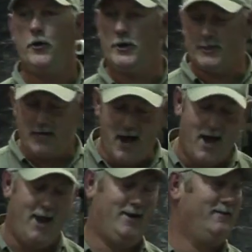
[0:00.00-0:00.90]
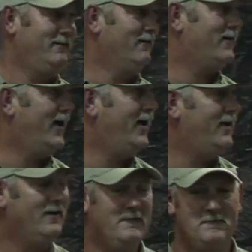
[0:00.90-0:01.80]
your tide,
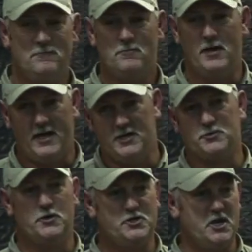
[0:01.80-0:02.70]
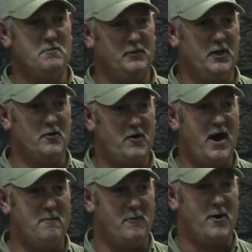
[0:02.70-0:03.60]
okay? Because once you get below
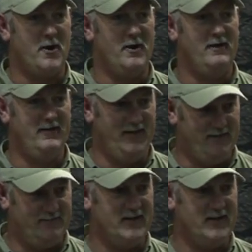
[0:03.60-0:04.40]
Crab Bar, it